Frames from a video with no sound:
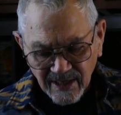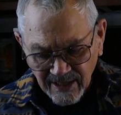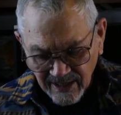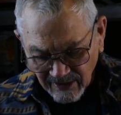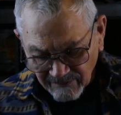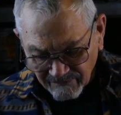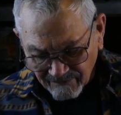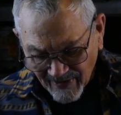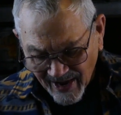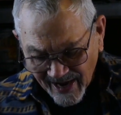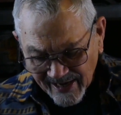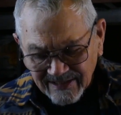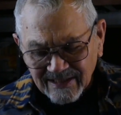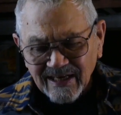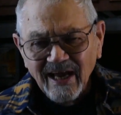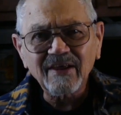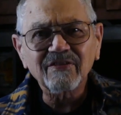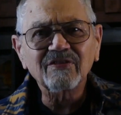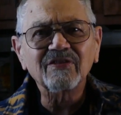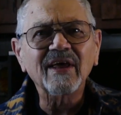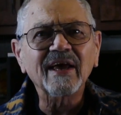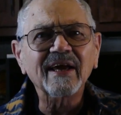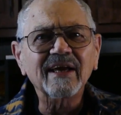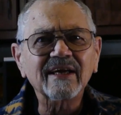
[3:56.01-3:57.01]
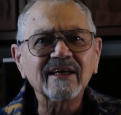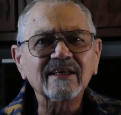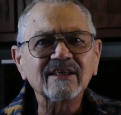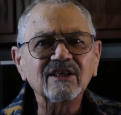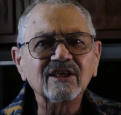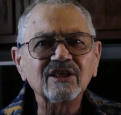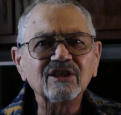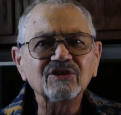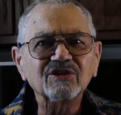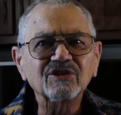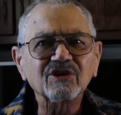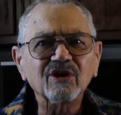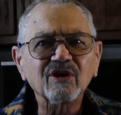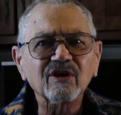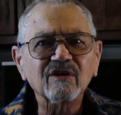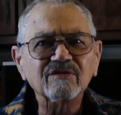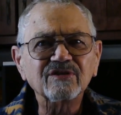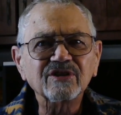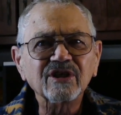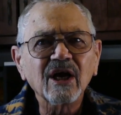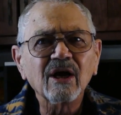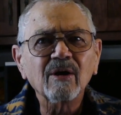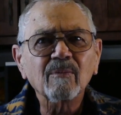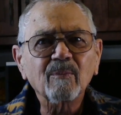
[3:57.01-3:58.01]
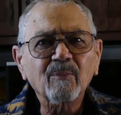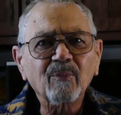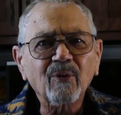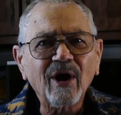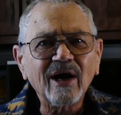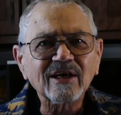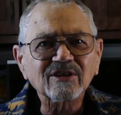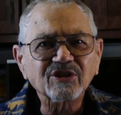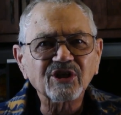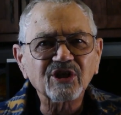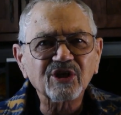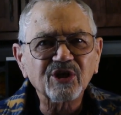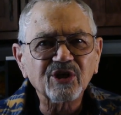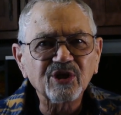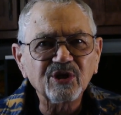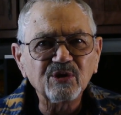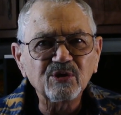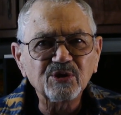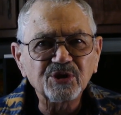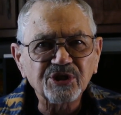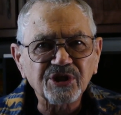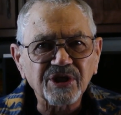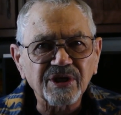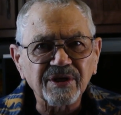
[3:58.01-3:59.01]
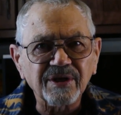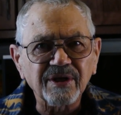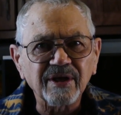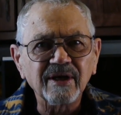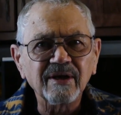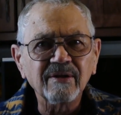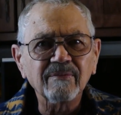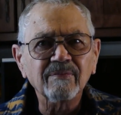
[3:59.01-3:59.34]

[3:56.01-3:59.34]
In fact, I think it deserves prosecution.